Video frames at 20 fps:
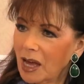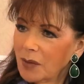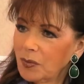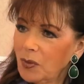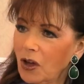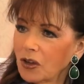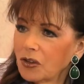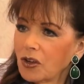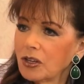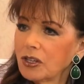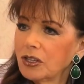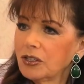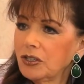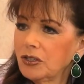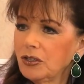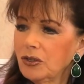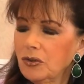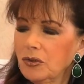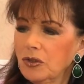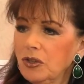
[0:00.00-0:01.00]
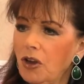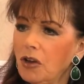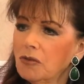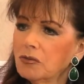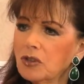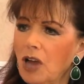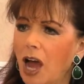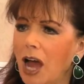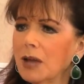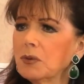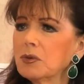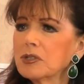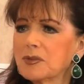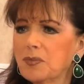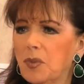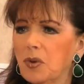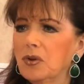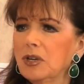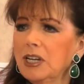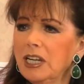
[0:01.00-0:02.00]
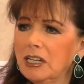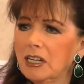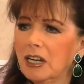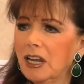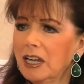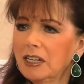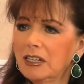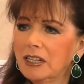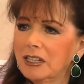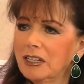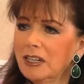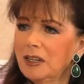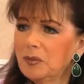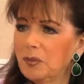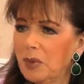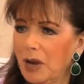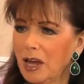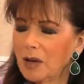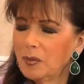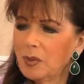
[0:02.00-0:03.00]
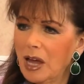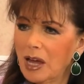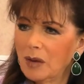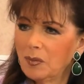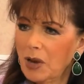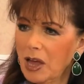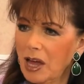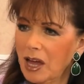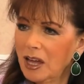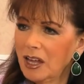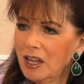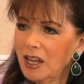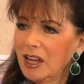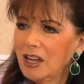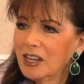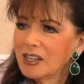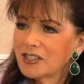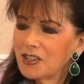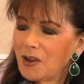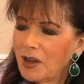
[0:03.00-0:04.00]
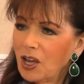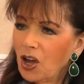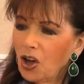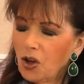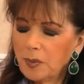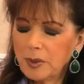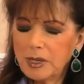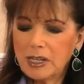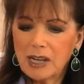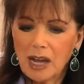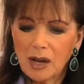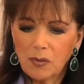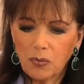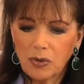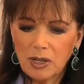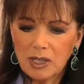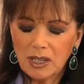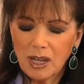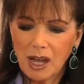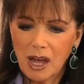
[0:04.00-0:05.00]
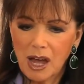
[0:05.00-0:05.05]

I'm not going to do, I was born in London and blah, blah, blah. So I open it up with